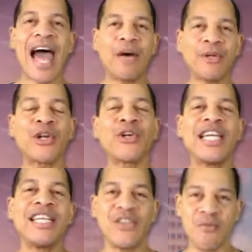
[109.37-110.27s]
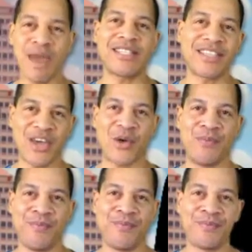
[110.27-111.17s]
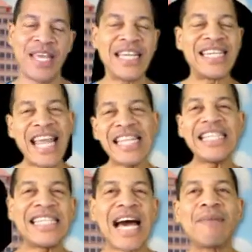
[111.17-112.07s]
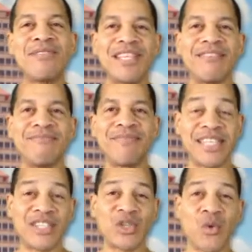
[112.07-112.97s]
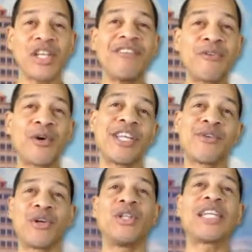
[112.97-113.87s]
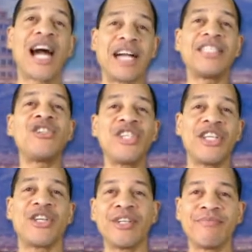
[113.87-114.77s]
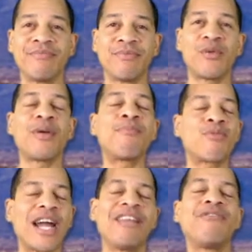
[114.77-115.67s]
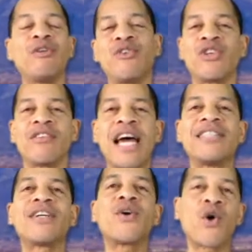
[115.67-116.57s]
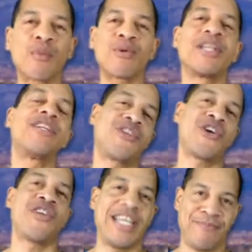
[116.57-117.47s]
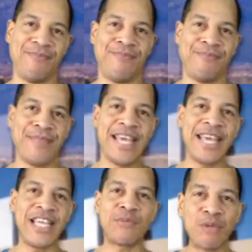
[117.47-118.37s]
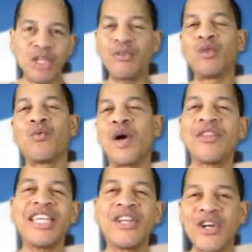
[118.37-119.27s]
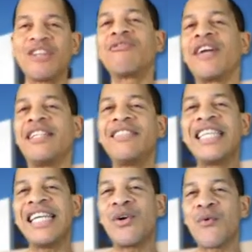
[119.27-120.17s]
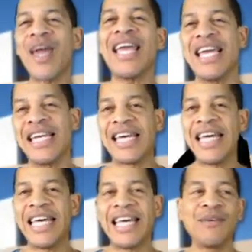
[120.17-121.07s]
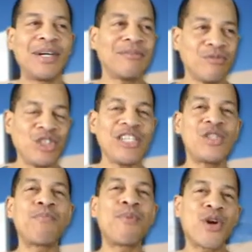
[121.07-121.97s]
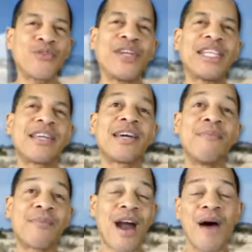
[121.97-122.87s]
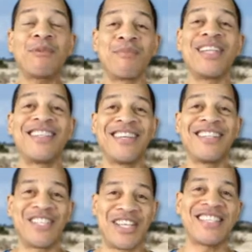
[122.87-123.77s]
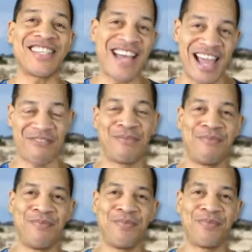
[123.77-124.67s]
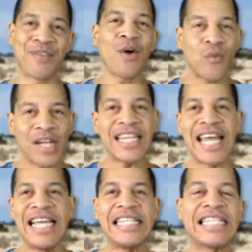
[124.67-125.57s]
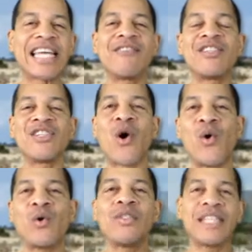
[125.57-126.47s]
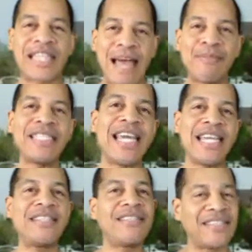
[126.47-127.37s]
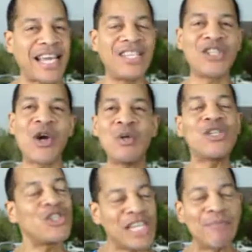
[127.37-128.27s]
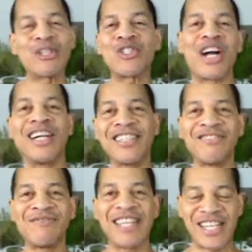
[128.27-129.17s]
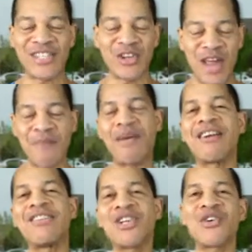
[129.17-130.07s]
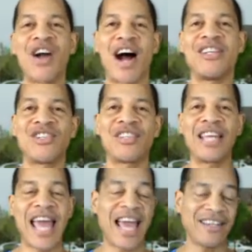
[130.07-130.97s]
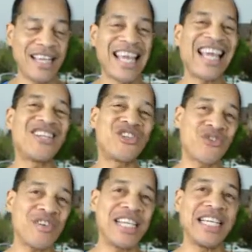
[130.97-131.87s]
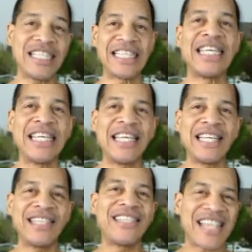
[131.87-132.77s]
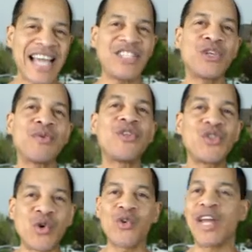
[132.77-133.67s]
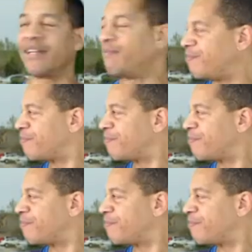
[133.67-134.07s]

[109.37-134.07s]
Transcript: Albuquerque, New Mexico. Nathan Thompson is a 24-year-old college senior with a bright future as a corporate attorney. His beautiful and wealthy girlfriend, Tina Wade, well, she's the perfect complement to his life. One day he discovers an old, dilapidated Stagecoach steamer trunk in his grandparents' garage and, intrigued, decides to restore it,